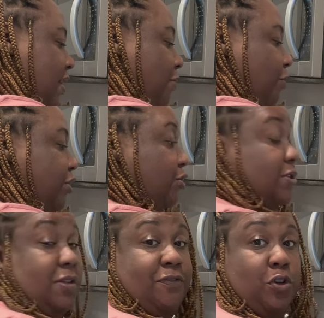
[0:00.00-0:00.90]
And we're
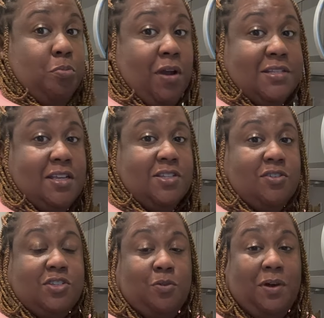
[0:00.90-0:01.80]
using the food
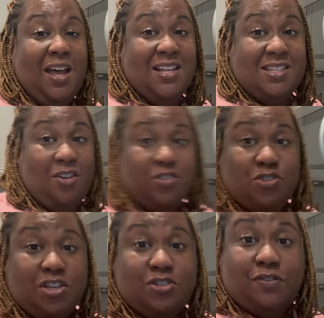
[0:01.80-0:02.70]
processor. So when I saw that
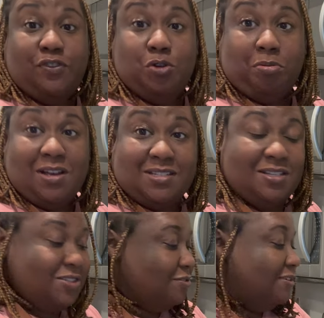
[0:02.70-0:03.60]
you could use a food
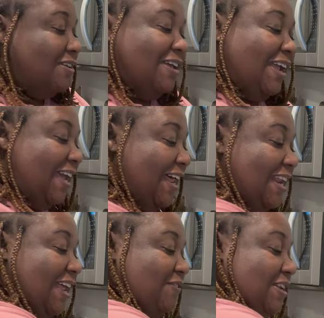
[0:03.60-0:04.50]
processor and I
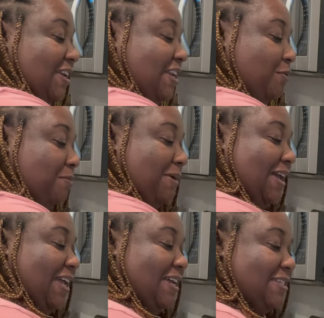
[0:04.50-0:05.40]
didn't have to knead it with my
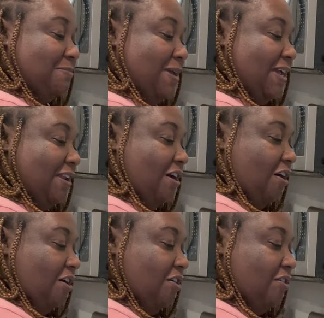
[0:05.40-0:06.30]
hands and make it
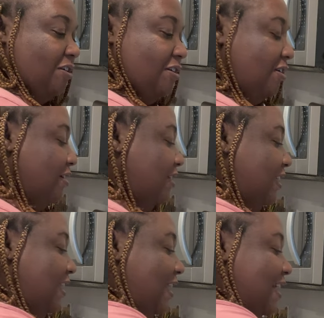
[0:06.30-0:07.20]
all
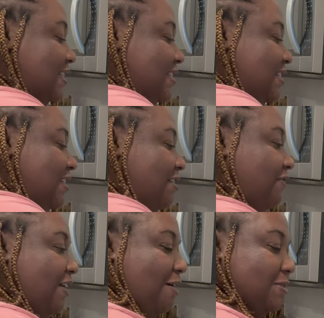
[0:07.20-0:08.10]
nice and stuff,
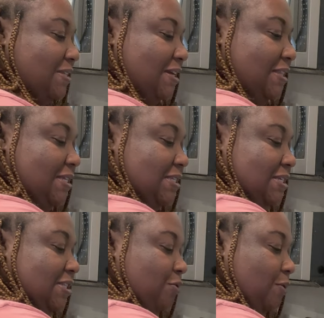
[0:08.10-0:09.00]
I was like, this
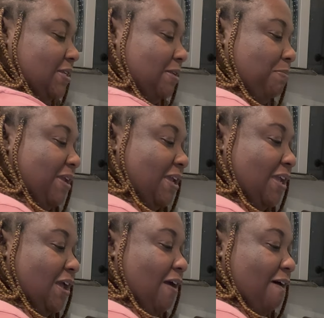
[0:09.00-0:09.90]
is the
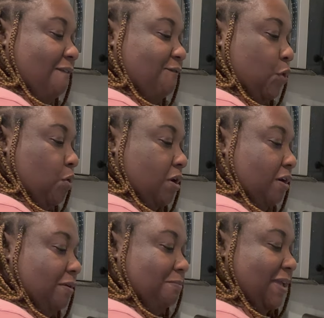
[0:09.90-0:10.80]
recipe for
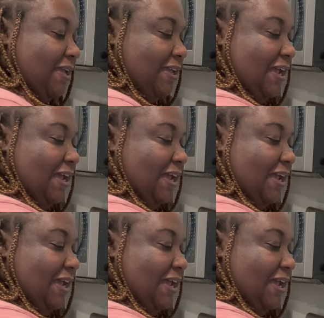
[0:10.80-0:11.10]
me.